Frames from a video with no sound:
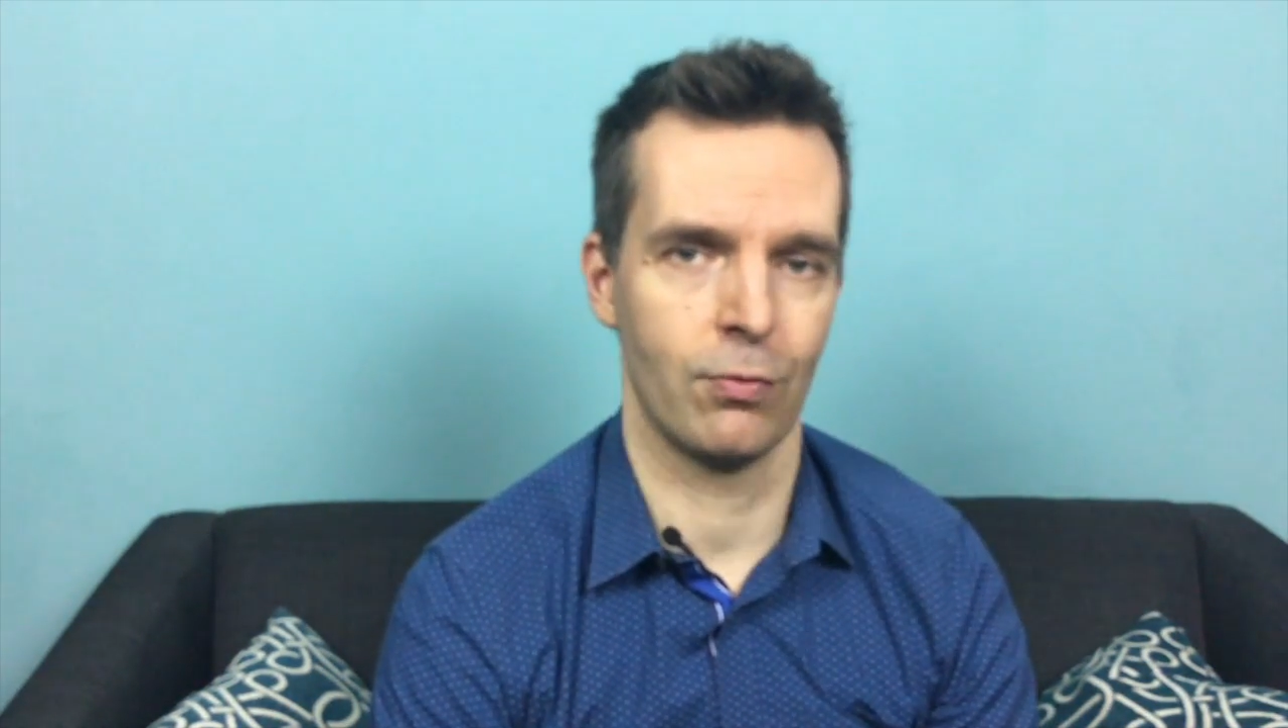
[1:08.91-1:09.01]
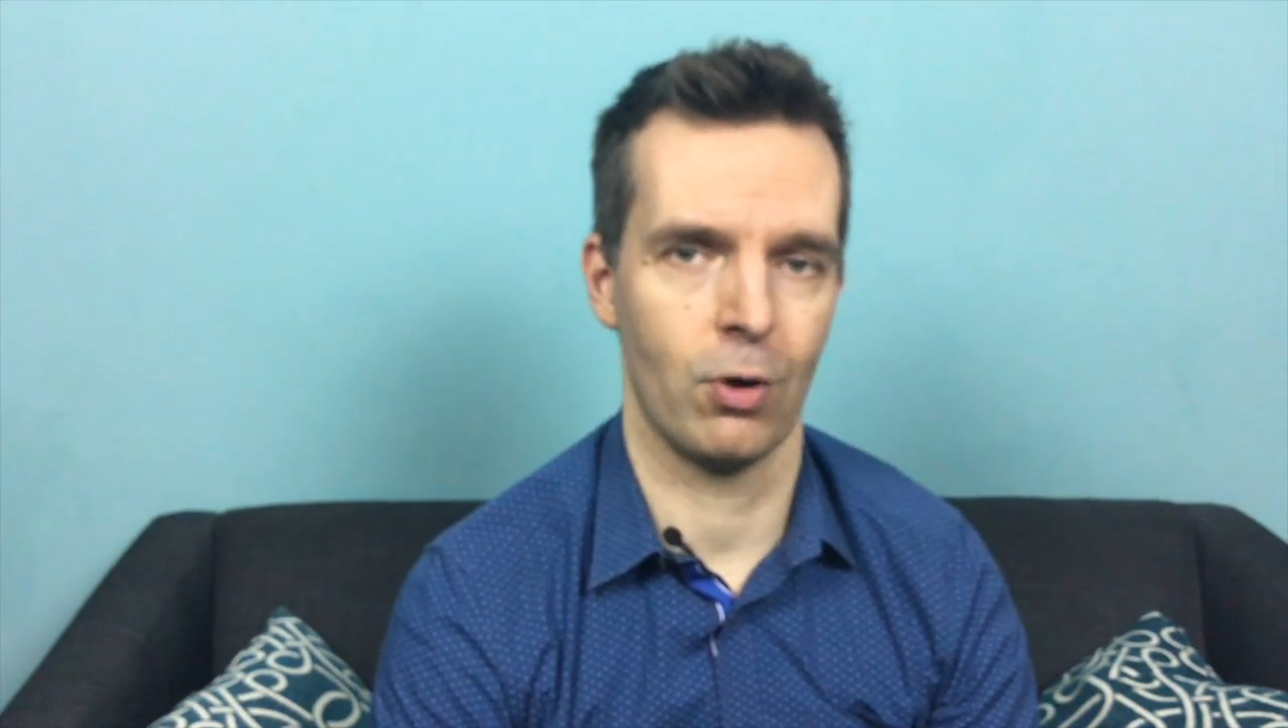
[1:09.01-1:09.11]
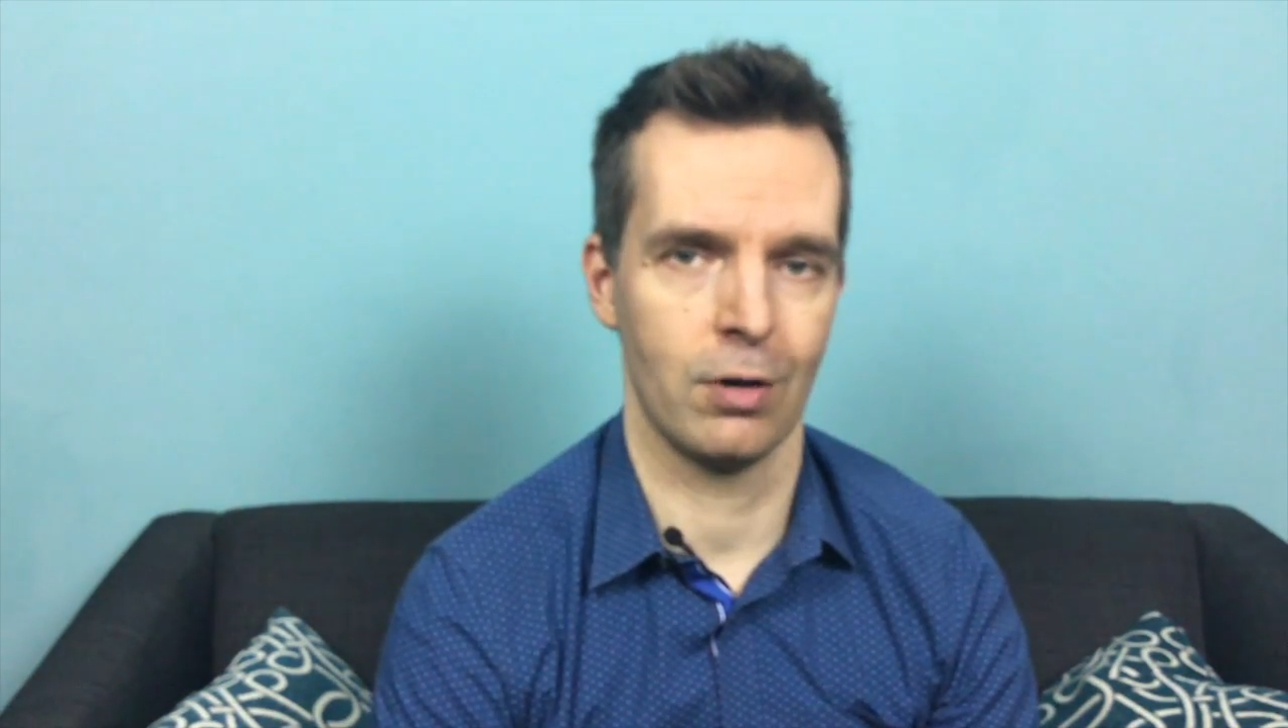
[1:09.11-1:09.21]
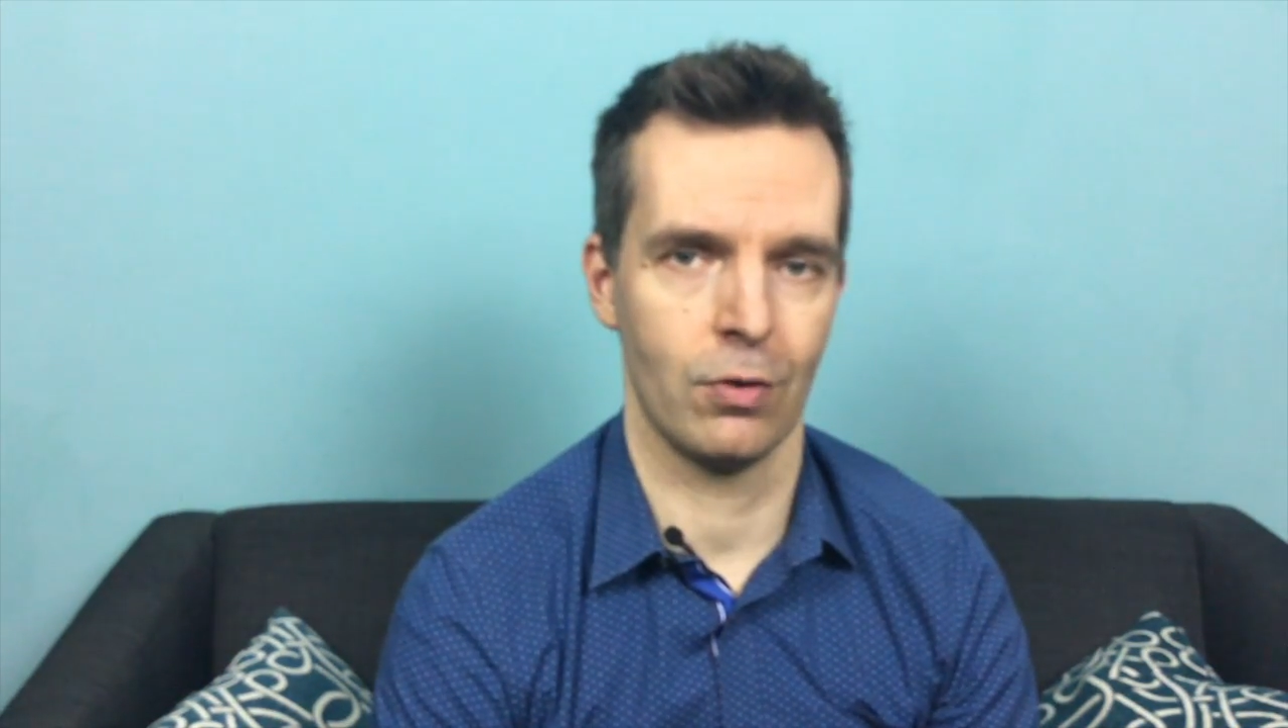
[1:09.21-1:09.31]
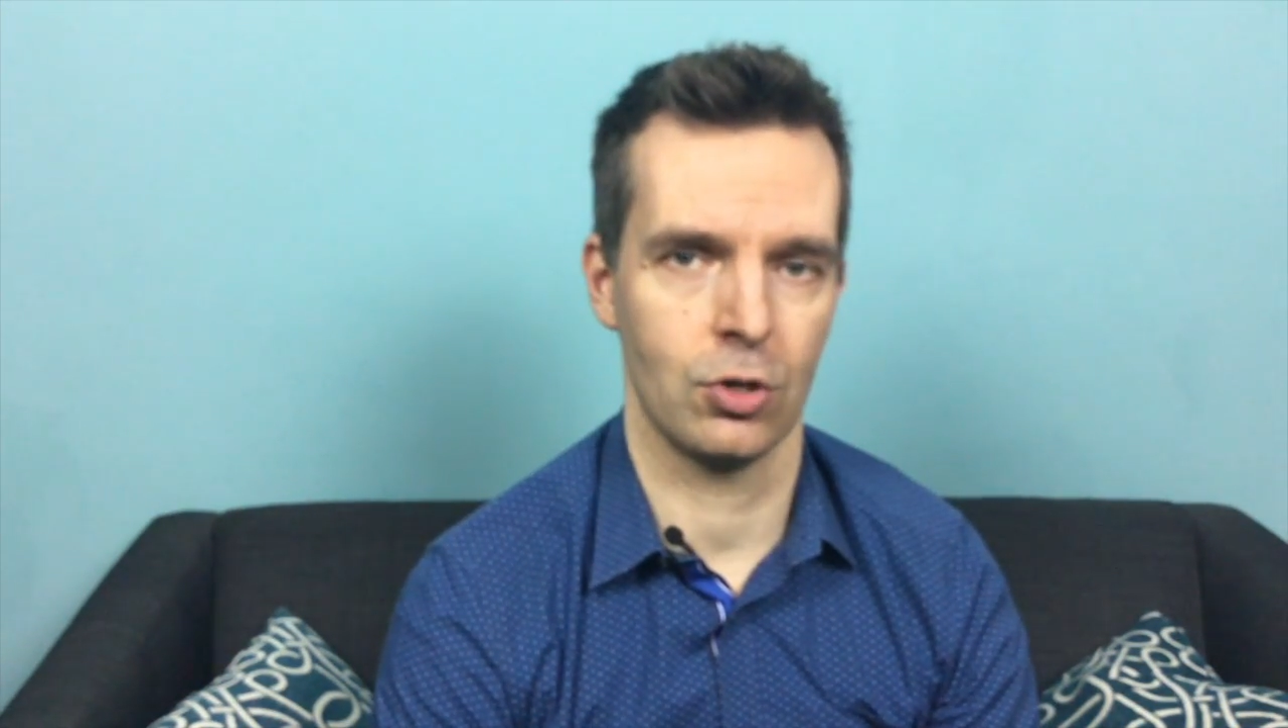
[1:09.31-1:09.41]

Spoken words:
front of our